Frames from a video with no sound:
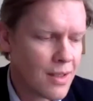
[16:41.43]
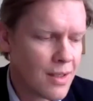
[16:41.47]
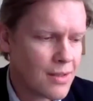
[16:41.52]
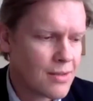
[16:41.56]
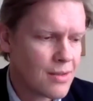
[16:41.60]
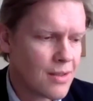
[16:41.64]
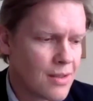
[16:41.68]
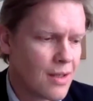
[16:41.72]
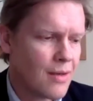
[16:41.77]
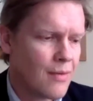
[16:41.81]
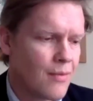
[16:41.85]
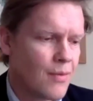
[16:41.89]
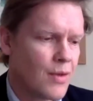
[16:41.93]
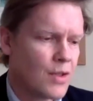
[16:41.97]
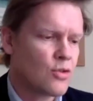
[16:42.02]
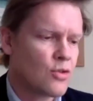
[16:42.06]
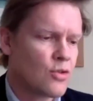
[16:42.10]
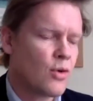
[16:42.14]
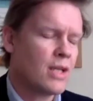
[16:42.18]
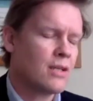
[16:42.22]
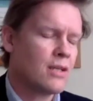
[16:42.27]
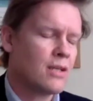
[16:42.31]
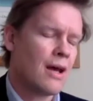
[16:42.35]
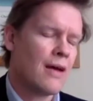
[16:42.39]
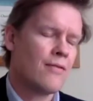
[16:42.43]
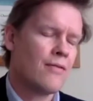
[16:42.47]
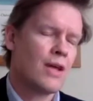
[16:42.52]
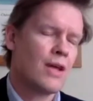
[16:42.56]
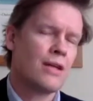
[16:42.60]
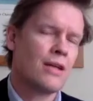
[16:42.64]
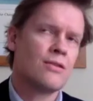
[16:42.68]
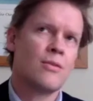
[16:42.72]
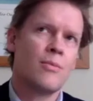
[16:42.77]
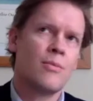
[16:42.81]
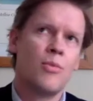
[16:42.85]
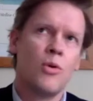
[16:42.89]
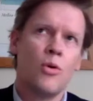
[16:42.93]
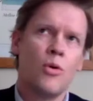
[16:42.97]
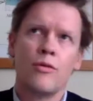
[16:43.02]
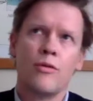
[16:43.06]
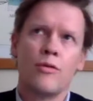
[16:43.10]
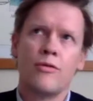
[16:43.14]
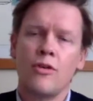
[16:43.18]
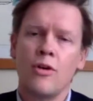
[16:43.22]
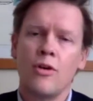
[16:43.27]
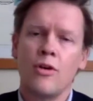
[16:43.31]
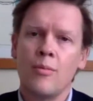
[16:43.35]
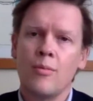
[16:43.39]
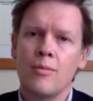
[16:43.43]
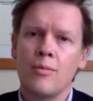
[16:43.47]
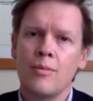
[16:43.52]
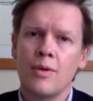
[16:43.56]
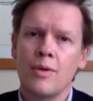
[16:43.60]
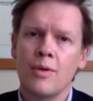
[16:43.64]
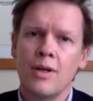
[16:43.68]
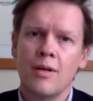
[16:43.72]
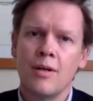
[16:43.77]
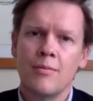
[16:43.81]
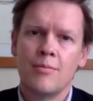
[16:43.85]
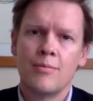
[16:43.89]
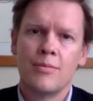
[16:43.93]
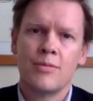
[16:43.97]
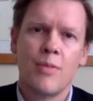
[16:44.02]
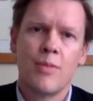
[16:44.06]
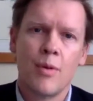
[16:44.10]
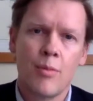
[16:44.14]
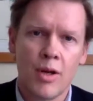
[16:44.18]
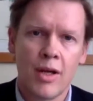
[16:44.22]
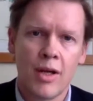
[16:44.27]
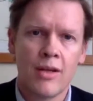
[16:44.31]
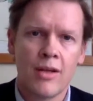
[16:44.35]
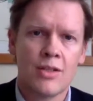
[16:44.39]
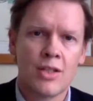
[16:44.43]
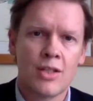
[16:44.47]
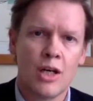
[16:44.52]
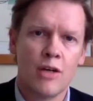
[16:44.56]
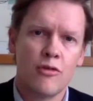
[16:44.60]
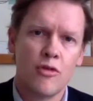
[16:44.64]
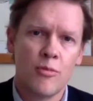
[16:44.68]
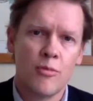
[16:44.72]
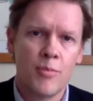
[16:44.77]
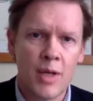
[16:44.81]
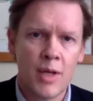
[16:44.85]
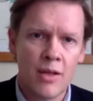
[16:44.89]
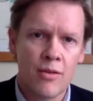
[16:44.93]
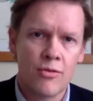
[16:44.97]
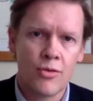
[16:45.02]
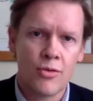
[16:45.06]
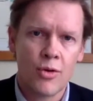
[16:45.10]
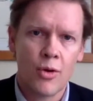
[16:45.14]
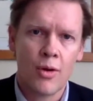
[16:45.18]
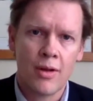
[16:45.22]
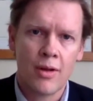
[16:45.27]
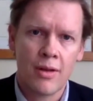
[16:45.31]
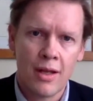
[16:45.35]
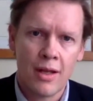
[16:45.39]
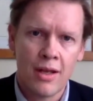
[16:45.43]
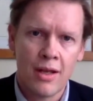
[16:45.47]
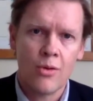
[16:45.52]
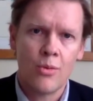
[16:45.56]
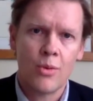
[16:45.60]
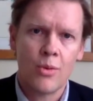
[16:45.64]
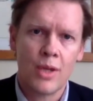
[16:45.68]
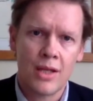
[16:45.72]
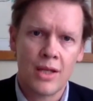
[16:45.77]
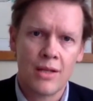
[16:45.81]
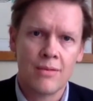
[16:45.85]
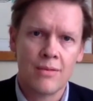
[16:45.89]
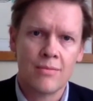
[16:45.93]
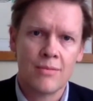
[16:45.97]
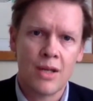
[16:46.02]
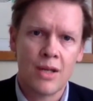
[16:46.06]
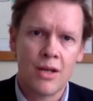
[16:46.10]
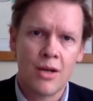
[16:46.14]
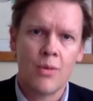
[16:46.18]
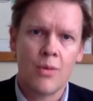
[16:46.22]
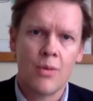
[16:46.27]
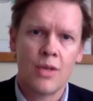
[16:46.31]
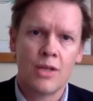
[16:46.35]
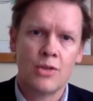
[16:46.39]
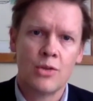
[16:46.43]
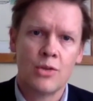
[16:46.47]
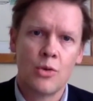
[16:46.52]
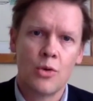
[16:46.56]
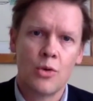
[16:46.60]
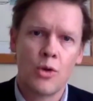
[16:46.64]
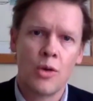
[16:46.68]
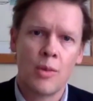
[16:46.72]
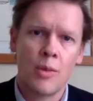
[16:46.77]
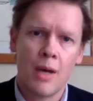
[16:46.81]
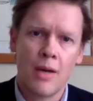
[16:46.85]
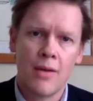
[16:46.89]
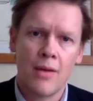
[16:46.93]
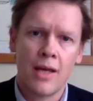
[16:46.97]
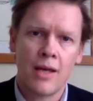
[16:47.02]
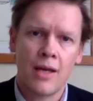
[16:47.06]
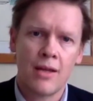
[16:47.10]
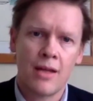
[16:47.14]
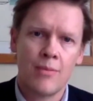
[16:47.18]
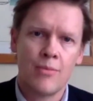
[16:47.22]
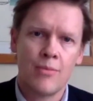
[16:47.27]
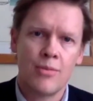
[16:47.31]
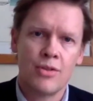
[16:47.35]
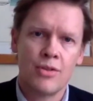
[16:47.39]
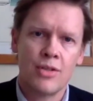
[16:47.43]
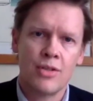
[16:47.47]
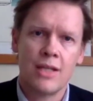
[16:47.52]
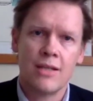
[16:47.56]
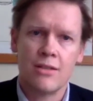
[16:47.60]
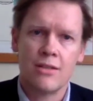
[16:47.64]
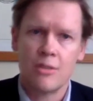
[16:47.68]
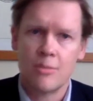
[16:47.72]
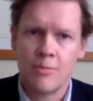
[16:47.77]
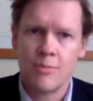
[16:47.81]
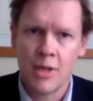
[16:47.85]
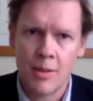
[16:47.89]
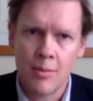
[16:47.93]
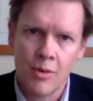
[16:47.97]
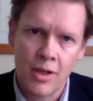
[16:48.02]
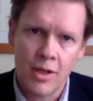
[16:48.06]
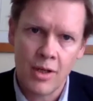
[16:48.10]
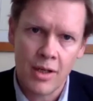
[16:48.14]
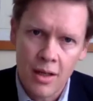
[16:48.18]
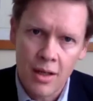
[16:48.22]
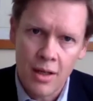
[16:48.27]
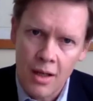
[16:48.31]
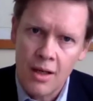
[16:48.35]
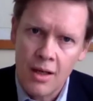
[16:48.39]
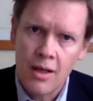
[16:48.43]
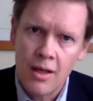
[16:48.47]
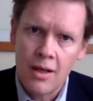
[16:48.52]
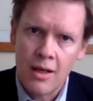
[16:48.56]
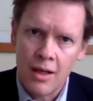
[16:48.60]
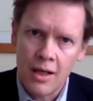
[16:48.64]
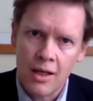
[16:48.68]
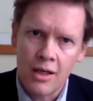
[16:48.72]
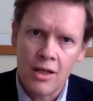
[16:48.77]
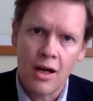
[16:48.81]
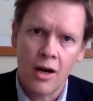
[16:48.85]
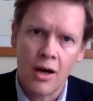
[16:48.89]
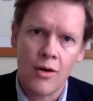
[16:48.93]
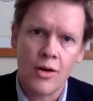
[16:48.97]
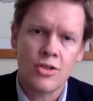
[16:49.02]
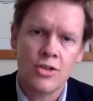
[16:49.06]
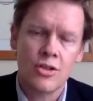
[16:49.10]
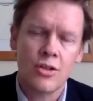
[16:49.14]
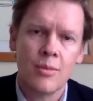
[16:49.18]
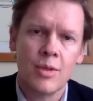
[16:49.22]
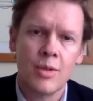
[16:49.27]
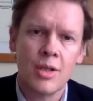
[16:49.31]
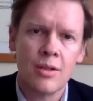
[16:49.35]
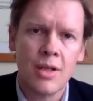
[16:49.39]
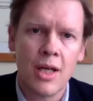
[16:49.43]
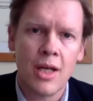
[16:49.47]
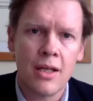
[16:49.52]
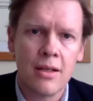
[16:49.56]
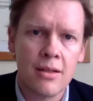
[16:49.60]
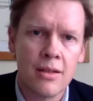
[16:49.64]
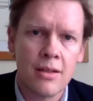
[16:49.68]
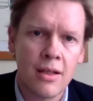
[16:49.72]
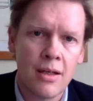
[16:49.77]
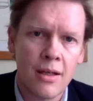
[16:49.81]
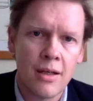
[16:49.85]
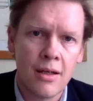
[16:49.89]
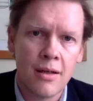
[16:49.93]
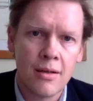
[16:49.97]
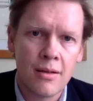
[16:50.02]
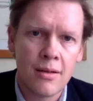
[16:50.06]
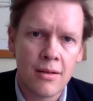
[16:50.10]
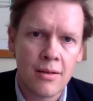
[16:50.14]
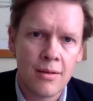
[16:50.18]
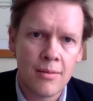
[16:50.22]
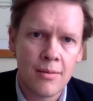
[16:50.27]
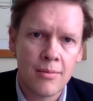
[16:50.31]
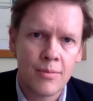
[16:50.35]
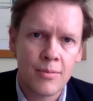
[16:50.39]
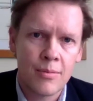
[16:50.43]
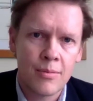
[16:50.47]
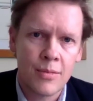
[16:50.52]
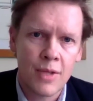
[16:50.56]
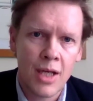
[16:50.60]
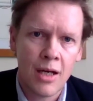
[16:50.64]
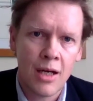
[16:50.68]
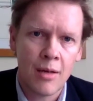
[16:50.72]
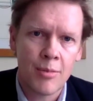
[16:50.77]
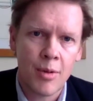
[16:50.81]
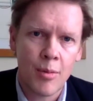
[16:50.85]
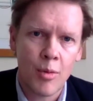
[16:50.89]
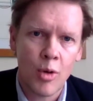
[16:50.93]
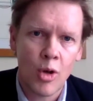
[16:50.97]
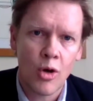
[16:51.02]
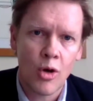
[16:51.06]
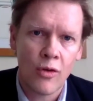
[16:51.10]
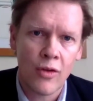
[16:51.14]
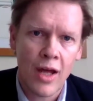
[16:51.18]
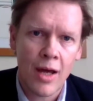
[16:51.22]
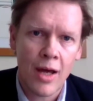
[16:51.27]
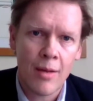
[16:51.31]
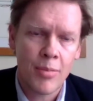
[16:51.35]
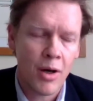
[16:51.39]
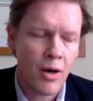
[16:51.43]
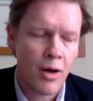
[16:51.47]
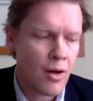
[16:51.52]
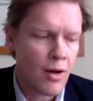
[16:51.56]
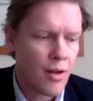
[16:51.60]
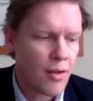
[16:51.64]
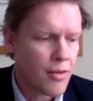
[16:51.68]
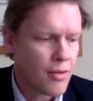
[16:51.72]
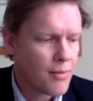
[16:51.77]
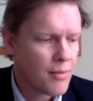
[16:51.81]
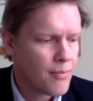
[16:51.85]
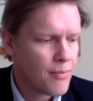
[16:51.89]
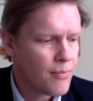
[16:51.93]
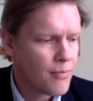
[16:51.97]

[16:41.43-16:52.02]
it's great to have that support from people like yourself who've been through it. They know what they're talking about. They can then present it to people and encourage them and help them along that path.